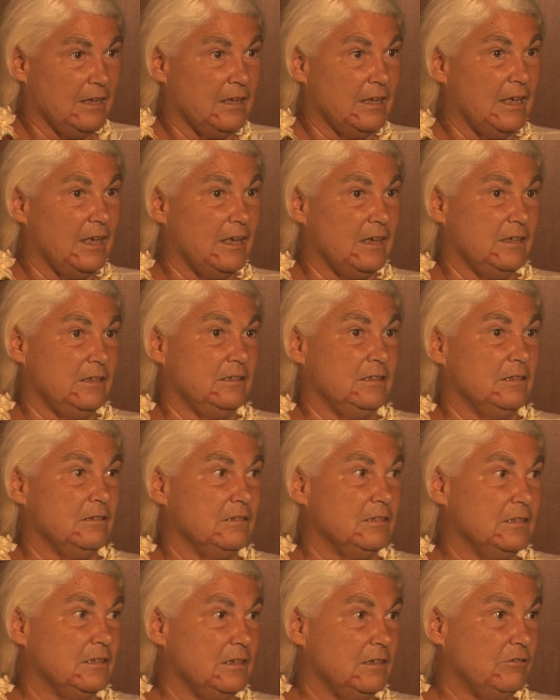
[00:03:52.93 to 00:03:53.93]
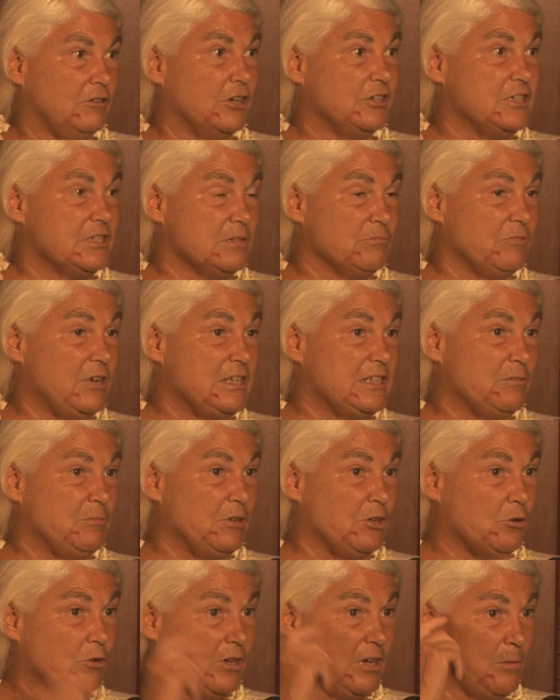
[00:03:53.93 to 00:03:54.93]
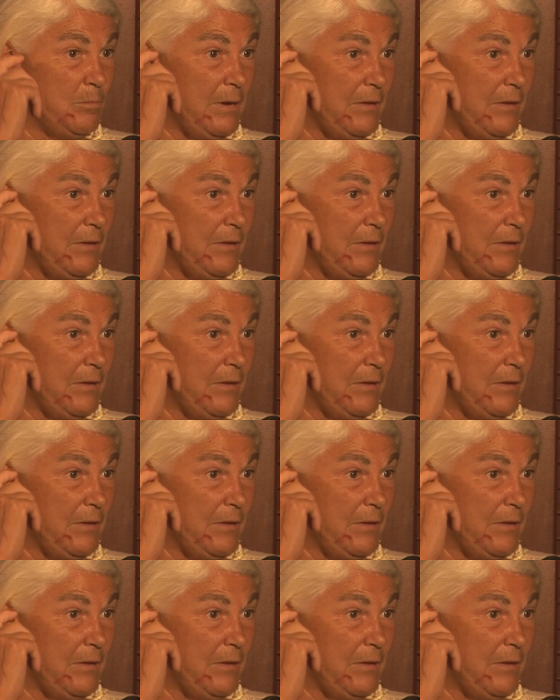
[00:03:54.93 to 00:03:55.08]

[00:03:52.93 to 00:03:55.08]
And the autism rates have been going up